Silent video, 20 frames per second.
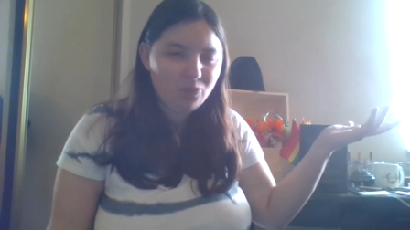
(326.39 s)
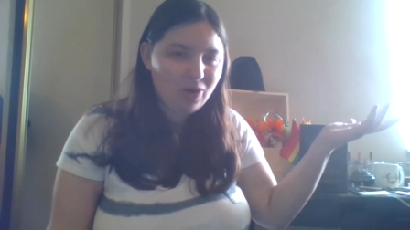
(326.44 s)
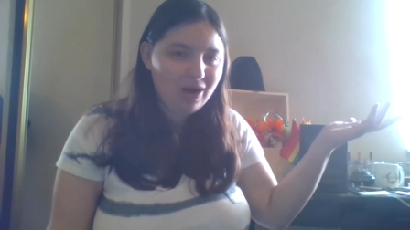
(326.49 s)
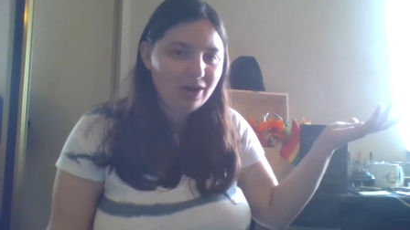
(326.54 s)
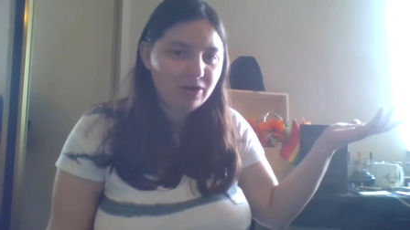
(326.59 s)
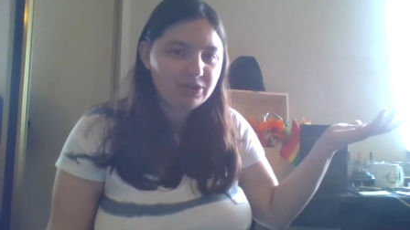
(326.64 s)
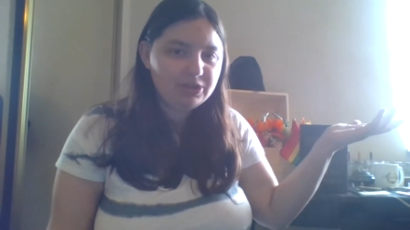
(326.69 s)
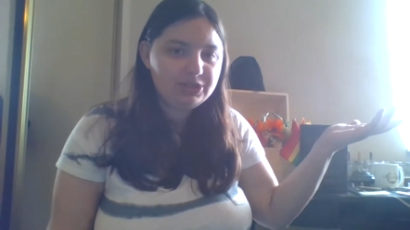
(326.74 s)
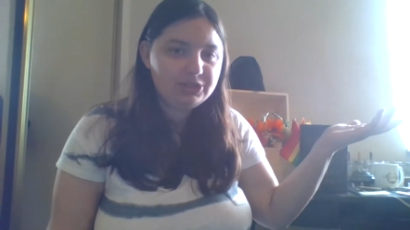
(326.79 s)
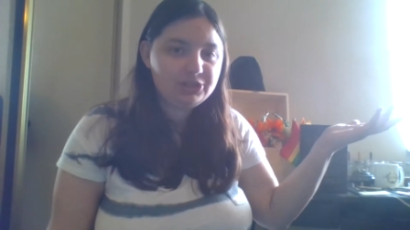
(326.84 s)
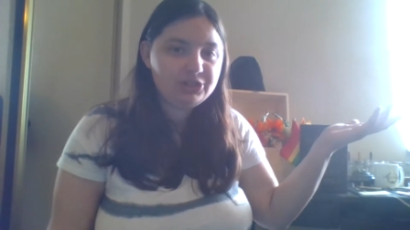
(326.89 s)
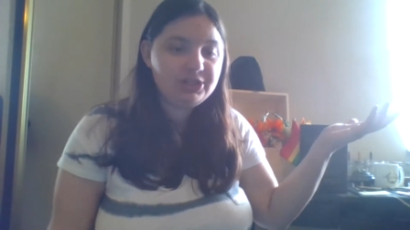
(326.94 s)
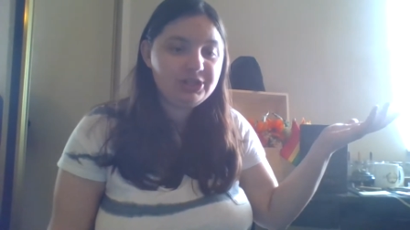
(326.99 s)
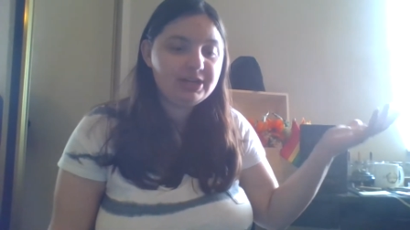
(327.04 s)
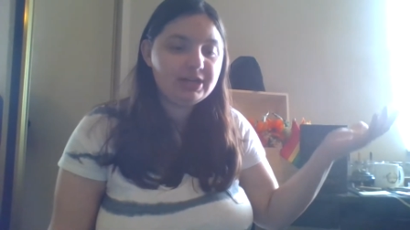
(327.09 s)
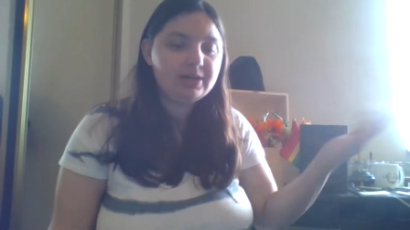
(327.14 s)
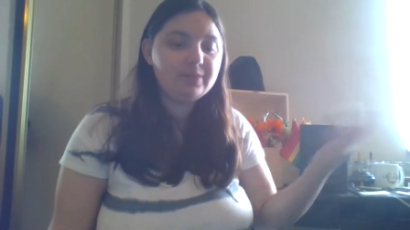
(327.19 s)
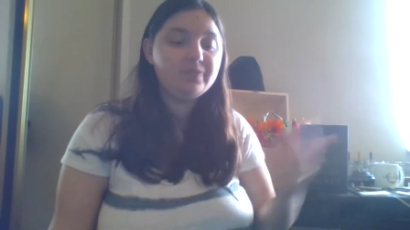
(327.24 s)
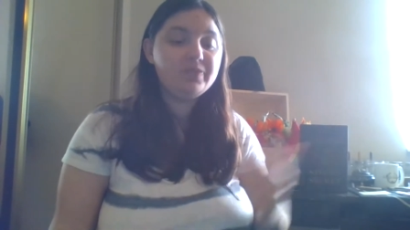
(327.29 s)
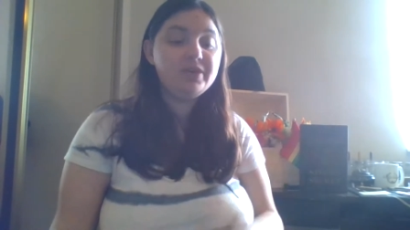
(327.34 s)
wildish
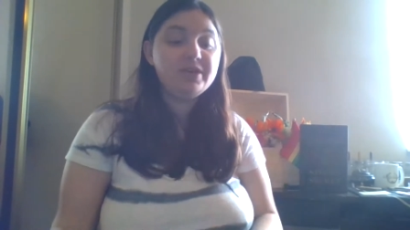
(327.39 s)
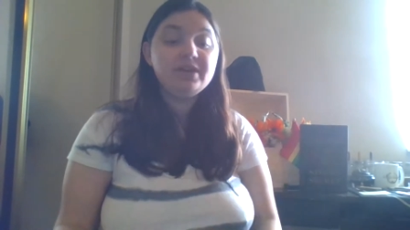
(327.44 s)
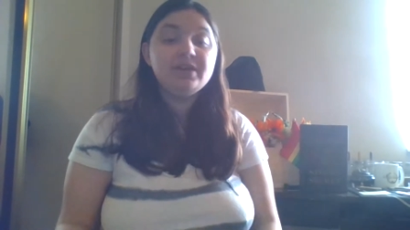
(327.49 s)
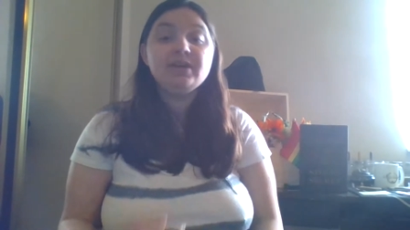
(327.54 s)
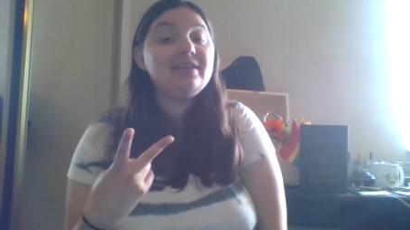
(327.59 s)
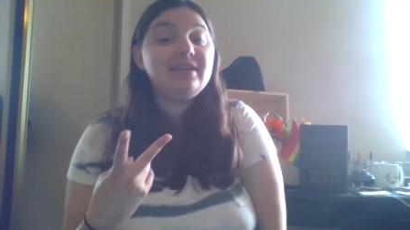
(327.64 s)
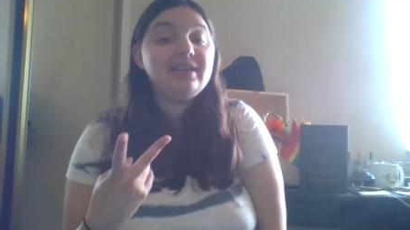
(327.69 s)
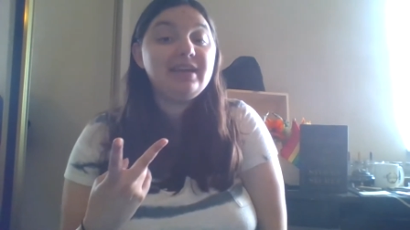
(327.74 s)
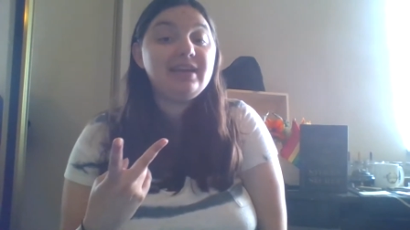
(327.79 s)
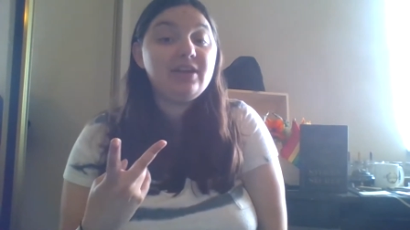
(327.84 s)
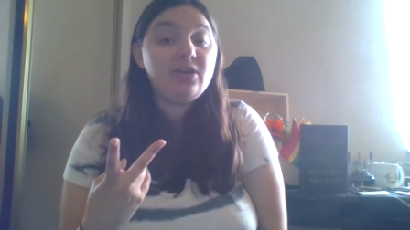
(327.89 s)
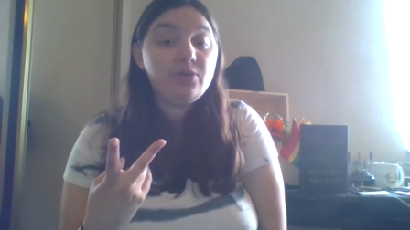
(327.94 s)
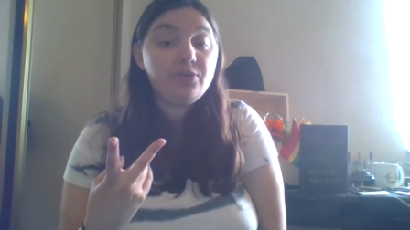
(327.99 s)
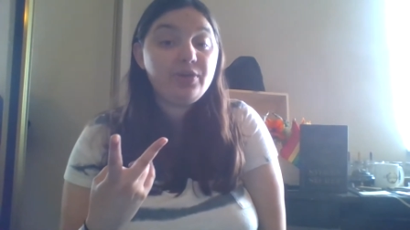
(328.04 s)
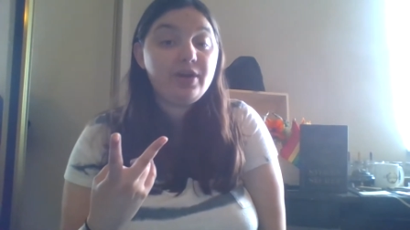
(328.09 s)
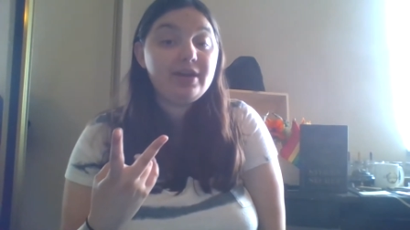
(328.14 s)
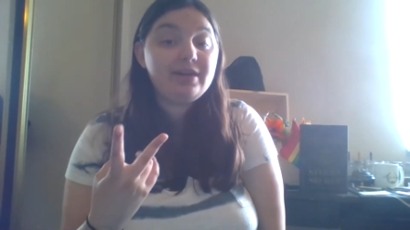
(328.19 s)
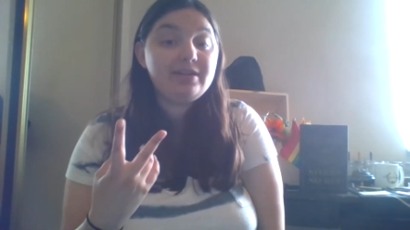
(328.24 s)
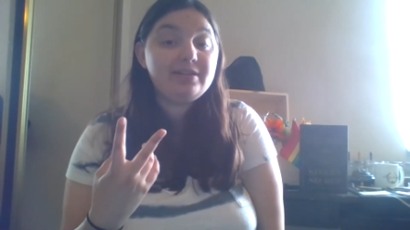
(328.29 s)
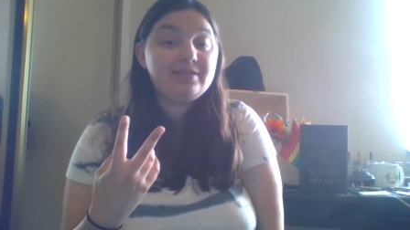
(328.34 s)
deer. Finally,
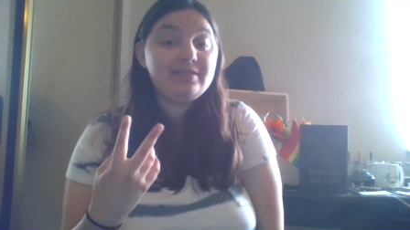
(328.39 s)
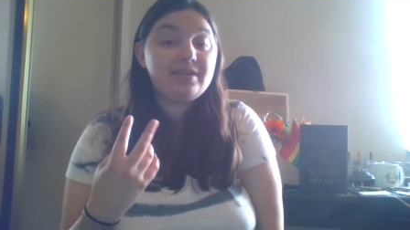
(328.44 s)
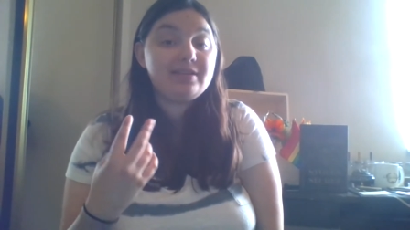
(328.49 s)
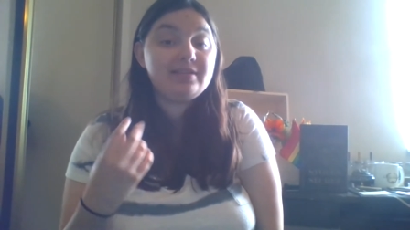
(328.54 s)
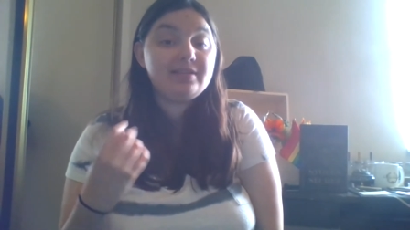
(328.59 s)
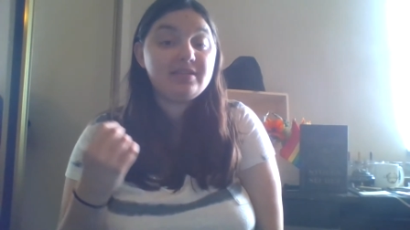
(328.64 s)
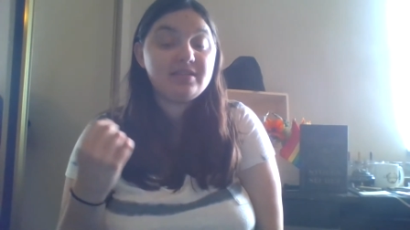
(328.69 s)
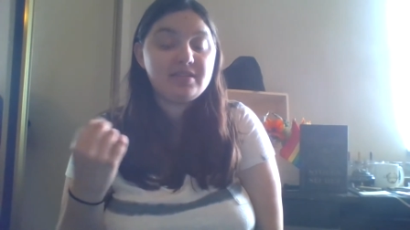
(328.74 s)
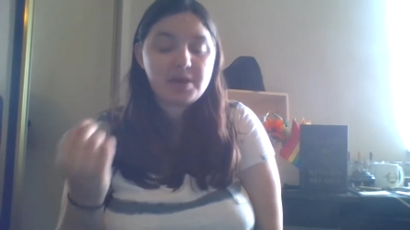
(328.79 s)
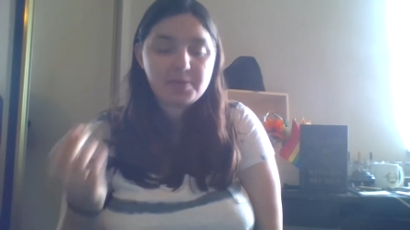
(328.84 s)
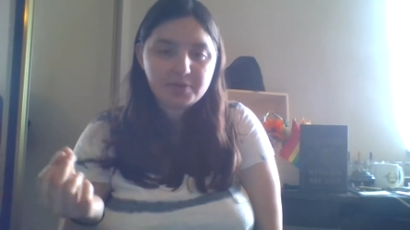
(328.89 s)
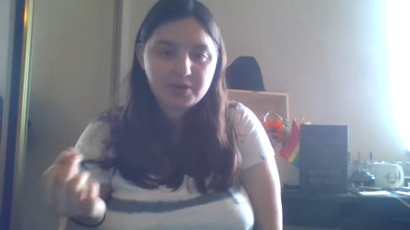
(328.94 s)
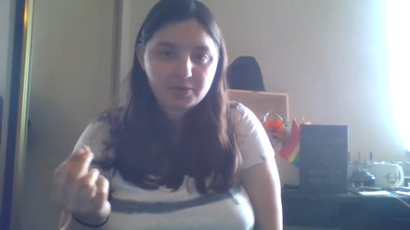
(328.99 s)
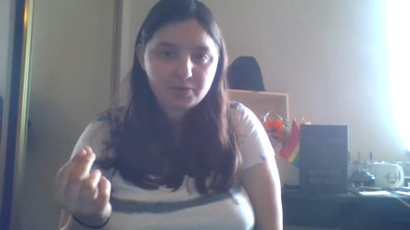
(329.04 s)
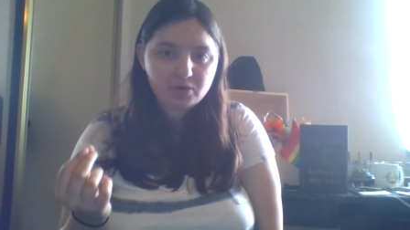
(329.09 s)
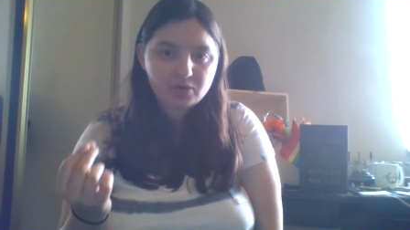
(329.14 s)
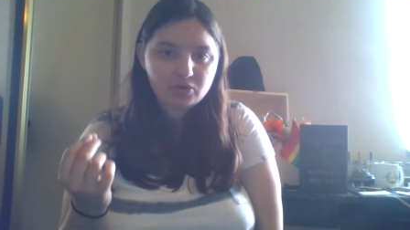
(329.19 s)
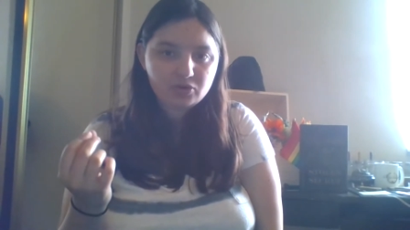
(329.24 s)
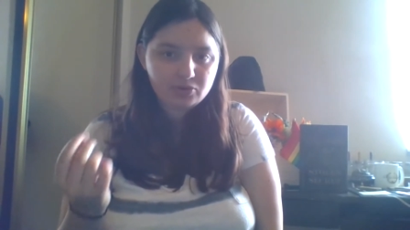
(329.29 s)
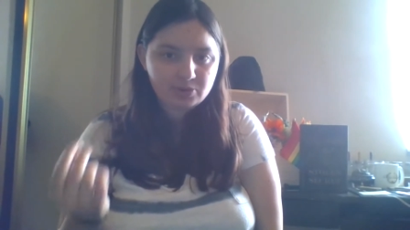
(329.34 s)
Keelthine is a
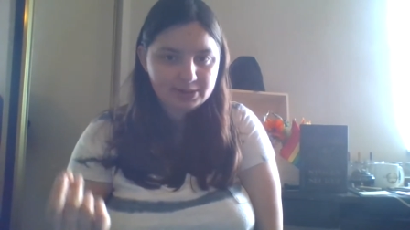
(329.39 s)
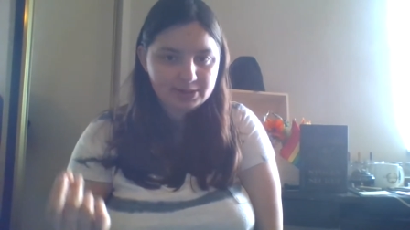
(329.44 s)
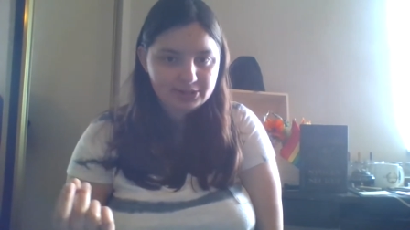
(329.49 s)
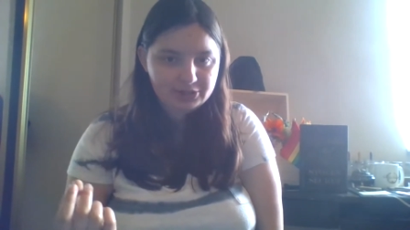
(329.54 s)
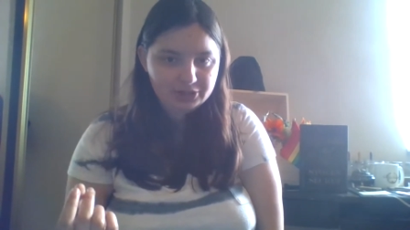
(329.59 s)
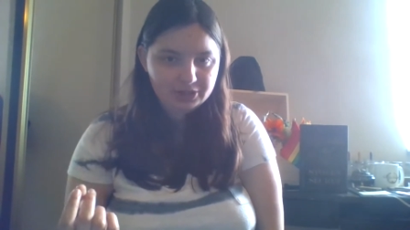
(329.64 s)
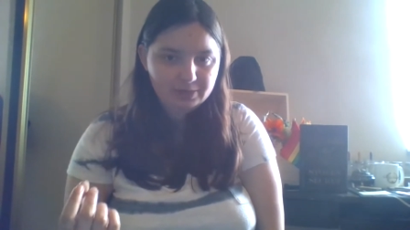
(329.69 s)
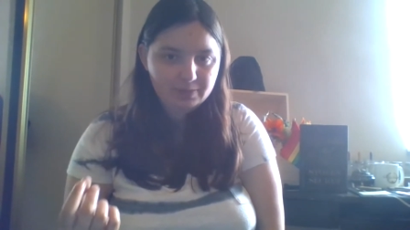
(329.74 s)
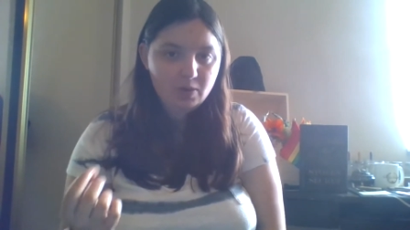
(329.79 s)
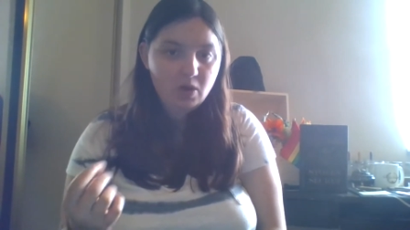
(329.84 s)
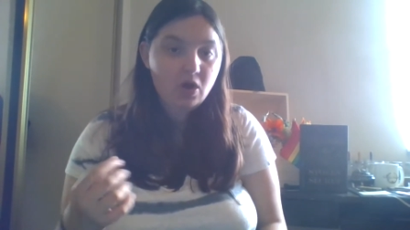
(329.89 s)
summonable creature.